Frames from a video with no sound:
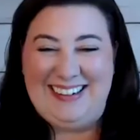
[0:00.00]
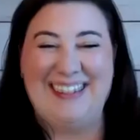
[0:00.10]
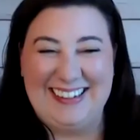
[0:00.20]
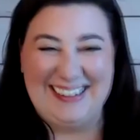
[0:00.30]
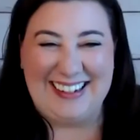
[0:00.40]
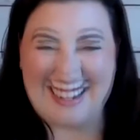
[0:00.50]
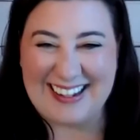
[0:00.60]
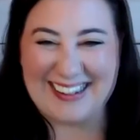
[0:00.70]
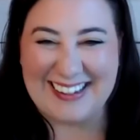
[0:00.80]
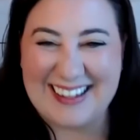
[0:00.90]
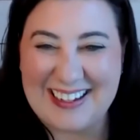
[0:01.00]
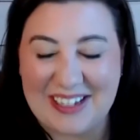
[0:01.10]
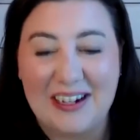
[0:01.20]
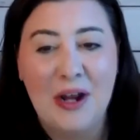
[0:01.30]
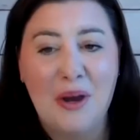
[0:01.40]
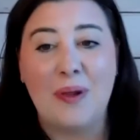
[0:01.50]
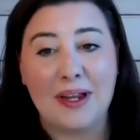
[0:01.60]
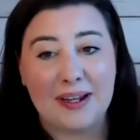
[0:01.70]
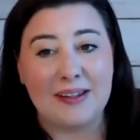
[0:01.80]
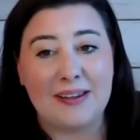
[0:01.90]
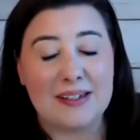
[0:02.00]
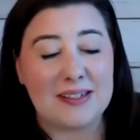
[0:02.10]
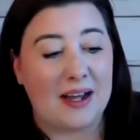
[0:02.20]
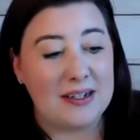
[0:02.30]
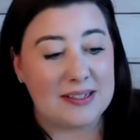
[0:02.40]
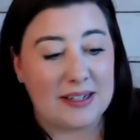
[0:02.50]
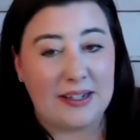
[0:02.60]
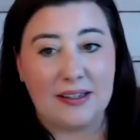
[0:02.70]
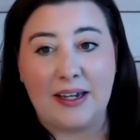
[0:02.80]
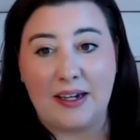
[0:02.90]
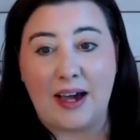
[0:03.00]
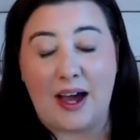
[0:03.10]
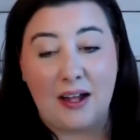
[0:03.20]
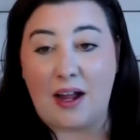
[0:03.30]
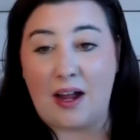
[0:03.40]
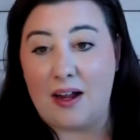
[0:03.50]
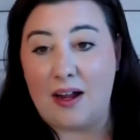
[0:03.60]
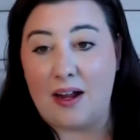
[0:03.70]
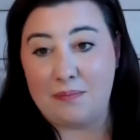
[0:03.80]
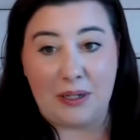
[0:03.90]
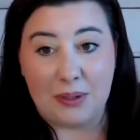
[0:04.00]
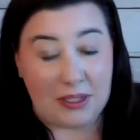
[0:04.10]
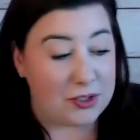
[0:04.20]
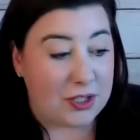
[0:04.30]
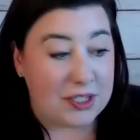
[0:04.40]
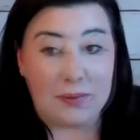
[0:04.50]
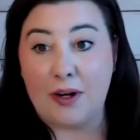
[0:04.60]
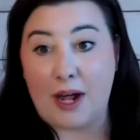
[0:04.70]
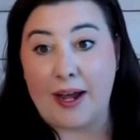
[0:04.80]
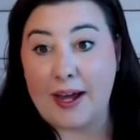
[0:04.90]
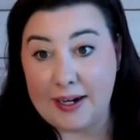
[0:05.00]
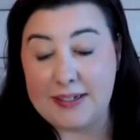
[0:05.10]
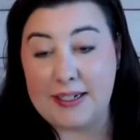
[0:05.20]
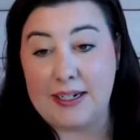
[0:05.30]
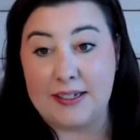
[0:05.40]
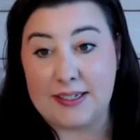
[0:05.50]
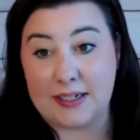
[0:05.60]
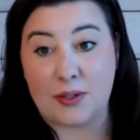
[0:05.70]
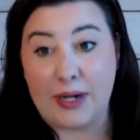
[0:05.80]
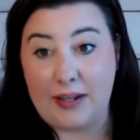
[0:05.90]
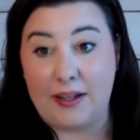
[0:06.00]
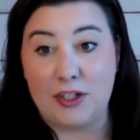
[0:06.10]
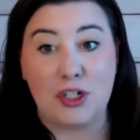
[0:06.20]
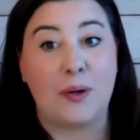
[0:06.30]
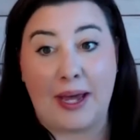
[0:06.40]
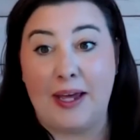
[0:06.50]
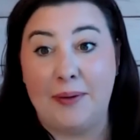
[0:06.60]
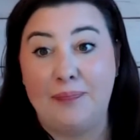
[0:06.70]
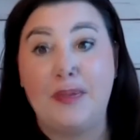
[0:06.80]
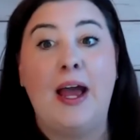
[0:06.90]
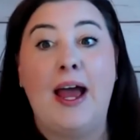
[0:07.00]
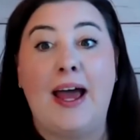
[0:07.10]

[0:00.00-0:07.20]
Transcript: I love it. Well, and I think that's honestly like I'll, I'll, be completely transparent. I got a D in sixth grade English. Okay. Yeah.